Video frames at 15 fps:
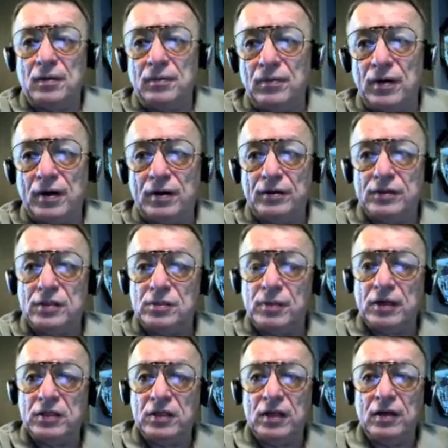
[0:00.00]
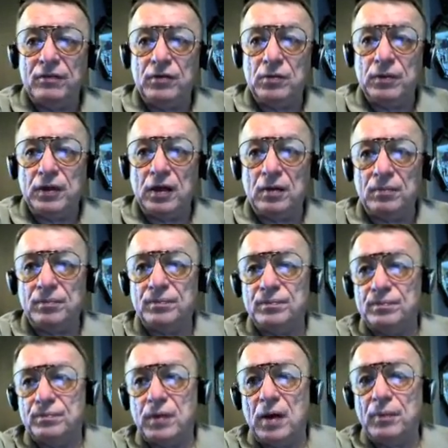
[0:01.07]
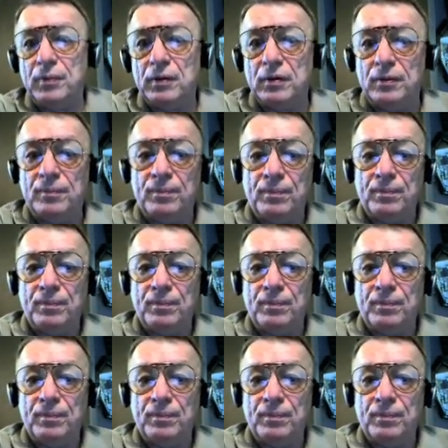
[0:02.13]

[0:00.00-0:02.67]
records, especially if you become popular